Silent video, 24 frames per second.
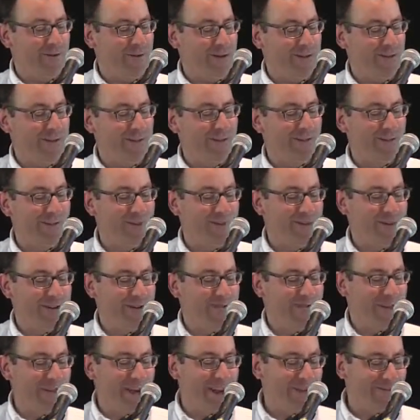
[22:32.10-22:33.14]
origin story
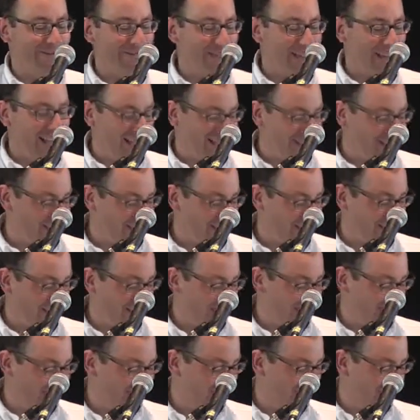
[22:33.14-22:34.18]
of a lot of
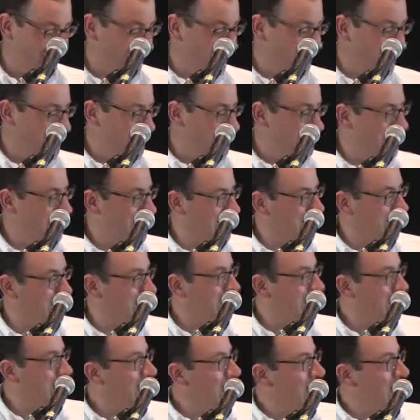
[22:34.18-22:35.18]
classification of this machine